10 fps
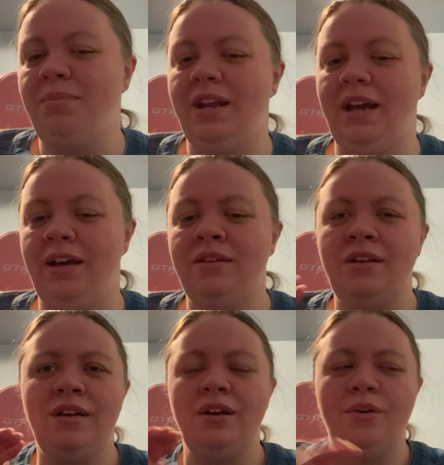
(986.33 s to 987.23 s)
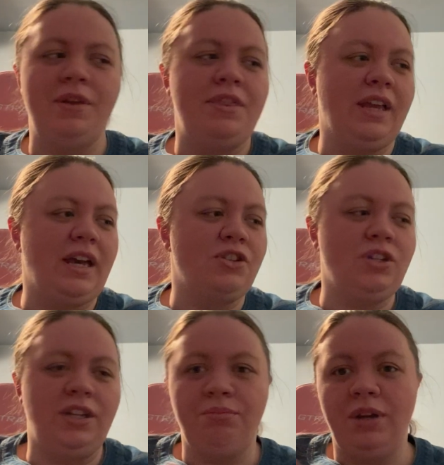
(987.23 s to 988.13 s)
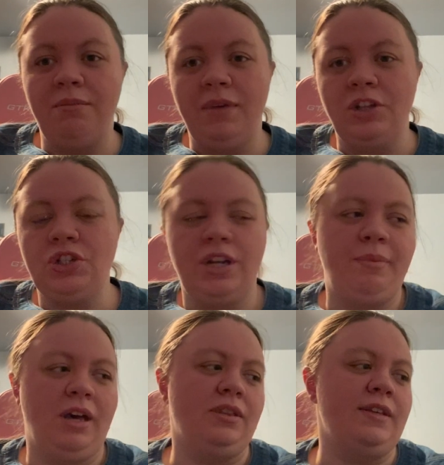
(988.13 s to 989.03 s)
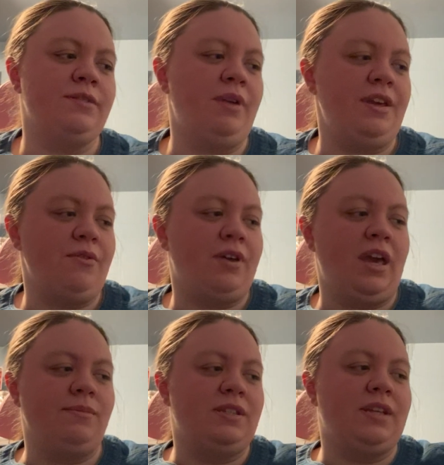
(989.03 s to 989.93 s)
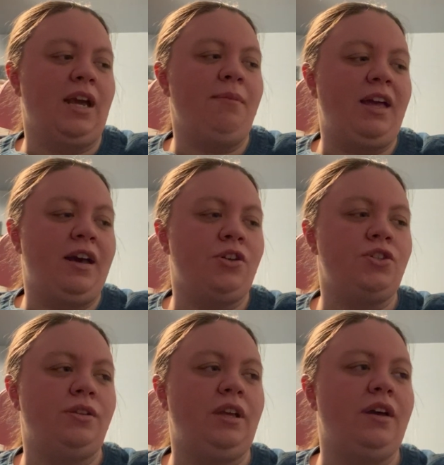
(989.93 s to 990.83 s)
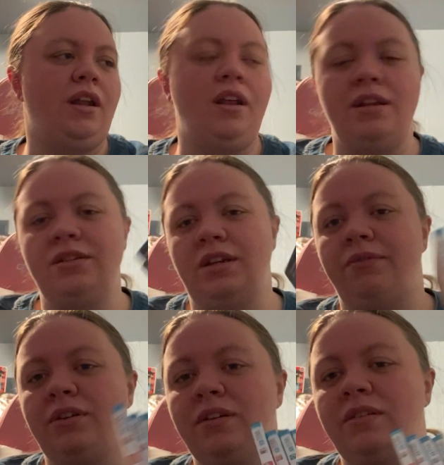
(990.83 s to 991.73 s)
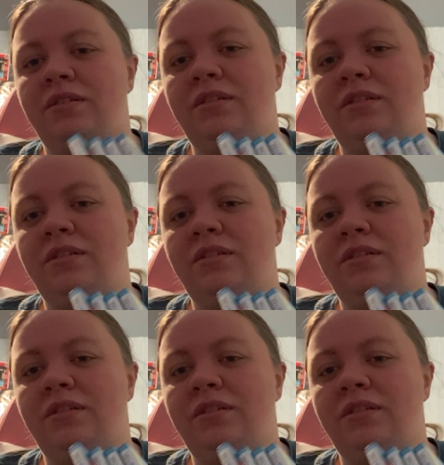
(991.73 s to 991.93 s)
But one thing I actually did want to mention about these Wii U games is I am actually on an endeavor